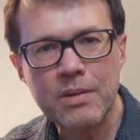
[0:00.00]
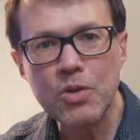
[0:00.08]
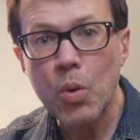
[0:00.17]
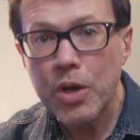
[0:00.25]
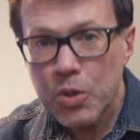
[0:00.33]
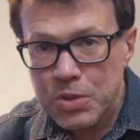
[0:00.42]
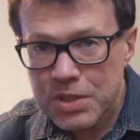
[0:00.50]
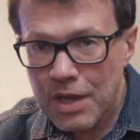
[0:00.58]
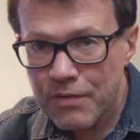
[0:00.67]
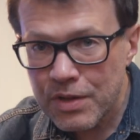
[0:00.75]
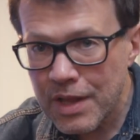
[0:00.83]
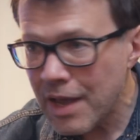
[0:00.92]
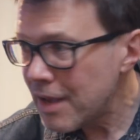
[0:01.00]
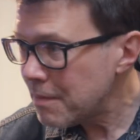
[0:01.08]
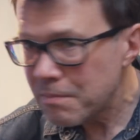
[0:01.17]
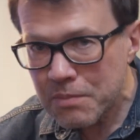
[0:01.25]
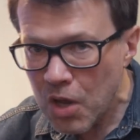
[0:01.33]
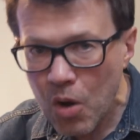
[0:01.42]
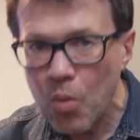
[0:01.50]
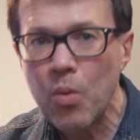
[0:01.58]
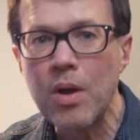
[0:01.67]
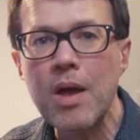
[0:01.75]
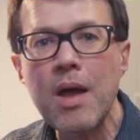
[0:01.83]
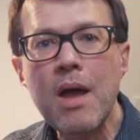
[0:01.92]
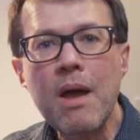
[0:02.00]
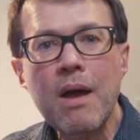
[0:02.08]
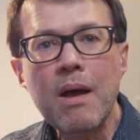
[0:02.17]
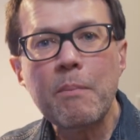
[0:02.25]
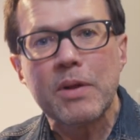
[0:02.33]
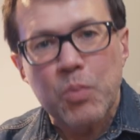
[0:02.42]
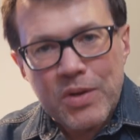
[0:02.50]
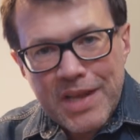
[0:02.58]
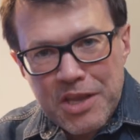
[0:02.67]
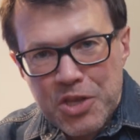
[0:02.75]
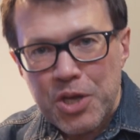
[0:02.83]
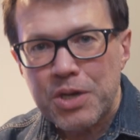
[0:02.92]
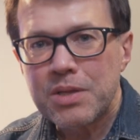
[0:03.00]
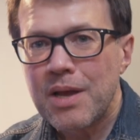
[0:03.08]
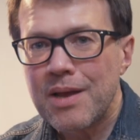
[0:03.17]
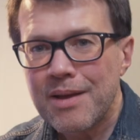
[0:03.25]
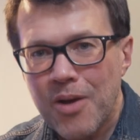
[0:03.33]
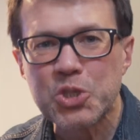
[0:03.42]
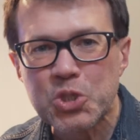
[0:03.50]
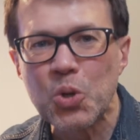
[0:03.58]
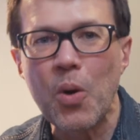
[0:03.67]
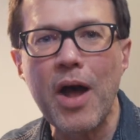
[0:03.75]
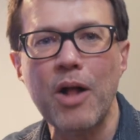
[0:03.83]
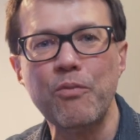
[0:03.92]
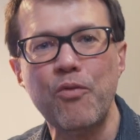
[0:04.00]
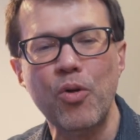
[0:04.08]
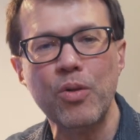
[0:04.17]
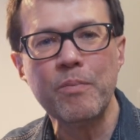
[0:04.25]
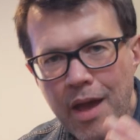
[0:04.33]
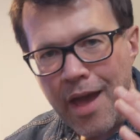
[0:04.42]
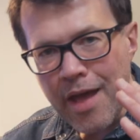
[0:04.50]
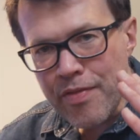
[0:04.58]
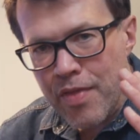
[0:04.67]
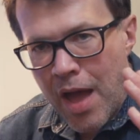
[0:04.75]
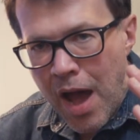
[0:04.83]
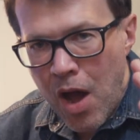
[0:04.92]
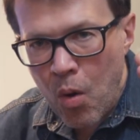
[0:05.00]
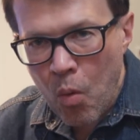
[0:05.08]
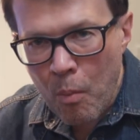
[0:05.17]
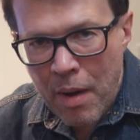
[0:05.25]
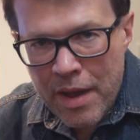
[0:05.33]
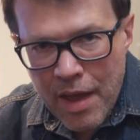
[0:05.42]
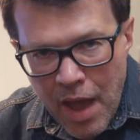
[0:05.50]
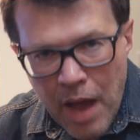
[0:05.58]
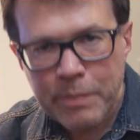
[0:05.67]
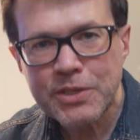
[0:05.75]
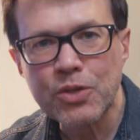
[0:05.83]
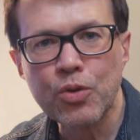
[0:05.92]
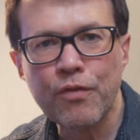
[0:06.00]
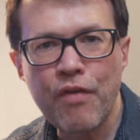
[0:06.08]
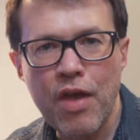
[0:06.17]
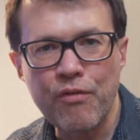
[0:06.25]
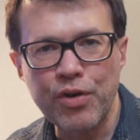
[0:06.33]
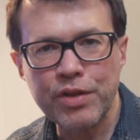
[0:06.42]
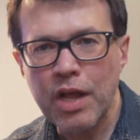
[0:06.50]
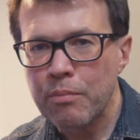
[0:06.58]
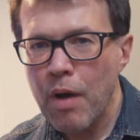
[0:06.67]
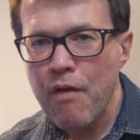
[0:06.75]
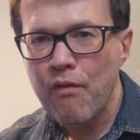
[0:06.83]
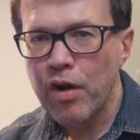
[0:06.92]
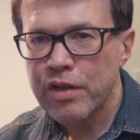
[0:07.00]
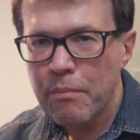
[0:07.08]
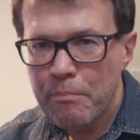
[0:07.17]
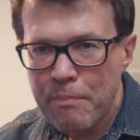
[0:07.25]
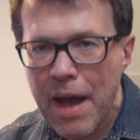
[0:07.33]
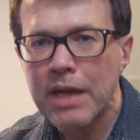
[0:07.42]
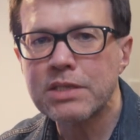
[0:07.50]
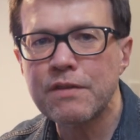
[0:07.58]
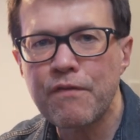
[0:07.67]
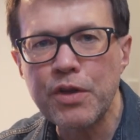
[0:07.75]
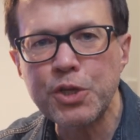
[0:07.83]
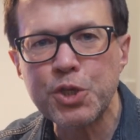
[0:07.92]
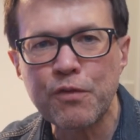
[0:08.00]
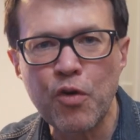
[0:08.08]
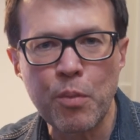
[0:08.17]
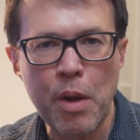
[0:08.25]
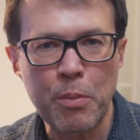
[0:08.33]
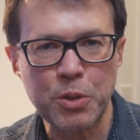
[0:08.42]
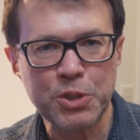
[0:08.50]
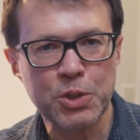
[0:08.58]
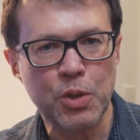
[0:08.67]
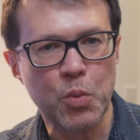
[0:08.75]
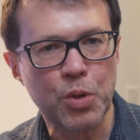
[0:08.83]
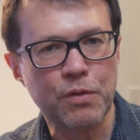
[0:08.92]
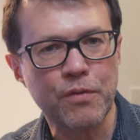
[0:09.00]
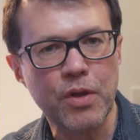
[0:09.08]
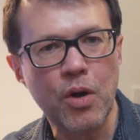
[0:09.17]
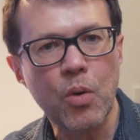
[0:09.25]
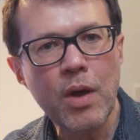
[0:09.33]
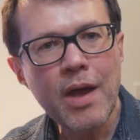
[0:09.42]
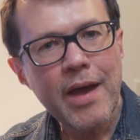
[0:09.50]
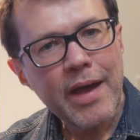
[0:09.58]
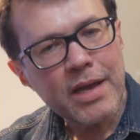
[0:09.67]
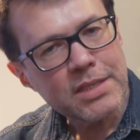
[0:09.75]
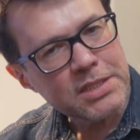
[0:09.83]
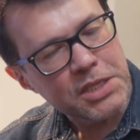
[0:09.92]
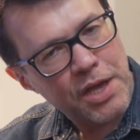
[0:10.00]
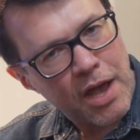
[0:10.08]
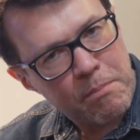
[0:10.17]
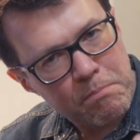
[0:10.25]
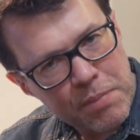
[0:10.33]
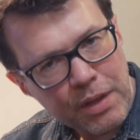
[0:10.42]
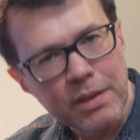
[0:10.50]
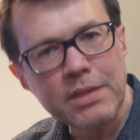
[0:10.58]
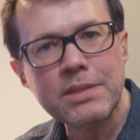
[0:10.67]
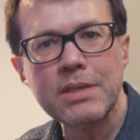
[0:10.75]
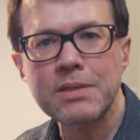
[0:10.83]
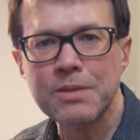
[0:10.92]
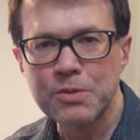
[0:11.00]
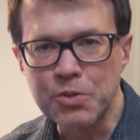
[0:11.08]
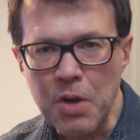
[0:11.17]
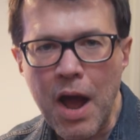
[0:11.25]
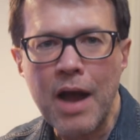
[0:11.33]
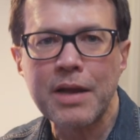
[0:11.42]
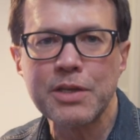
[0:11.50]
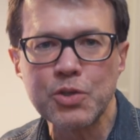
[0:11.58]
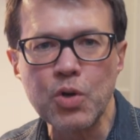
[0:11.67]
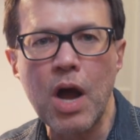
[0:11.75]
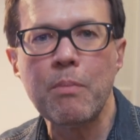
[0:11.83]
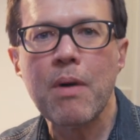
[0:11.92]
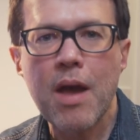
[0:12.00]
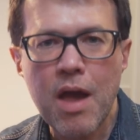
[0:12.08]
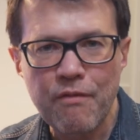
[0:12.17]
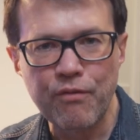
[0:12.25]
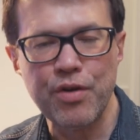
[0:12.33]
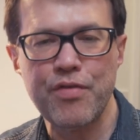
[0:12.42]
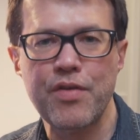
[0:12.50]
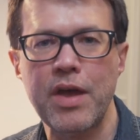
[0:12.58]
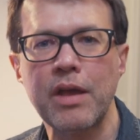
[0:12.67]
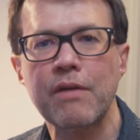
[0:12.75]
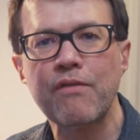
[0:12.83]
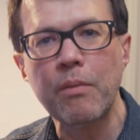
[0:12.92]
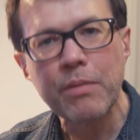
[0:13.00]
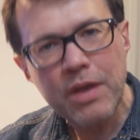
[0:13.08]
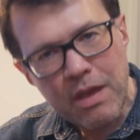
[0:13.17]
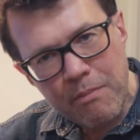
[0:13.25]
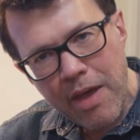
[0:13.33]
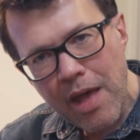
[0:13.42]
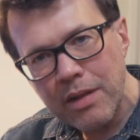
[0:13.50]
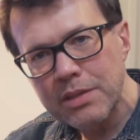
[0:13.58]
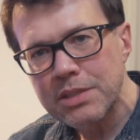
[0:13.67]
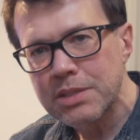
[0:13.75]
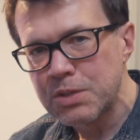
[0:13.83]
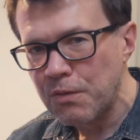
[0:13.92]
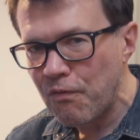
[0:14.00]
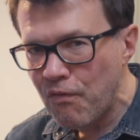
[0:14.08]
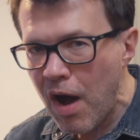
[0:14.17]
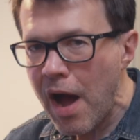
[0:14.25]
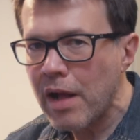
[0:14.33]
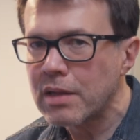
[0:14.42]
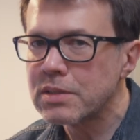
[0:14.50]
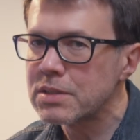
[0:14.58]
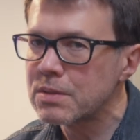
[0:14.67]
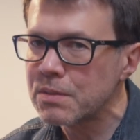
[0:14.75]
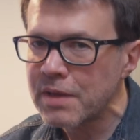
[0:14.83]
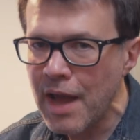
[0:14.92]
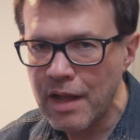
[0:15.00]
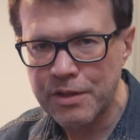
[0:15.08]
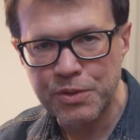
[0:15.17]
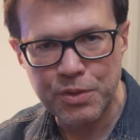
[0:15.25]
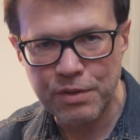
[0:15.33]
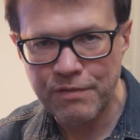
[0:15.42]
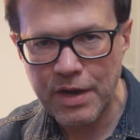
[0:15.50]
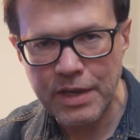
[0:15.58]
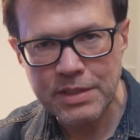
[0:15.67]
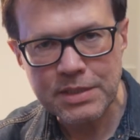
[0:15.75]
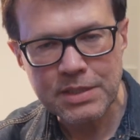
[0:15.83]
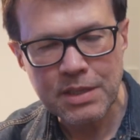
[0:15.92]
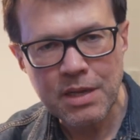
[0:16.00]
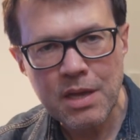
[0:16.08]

Do I use it every day? No. But when I need it, it's so helpful. And now my absolute favorite and by far the best feature for my personal workflow. It's the ability to drag and drop everything from emails to files to calendar invites.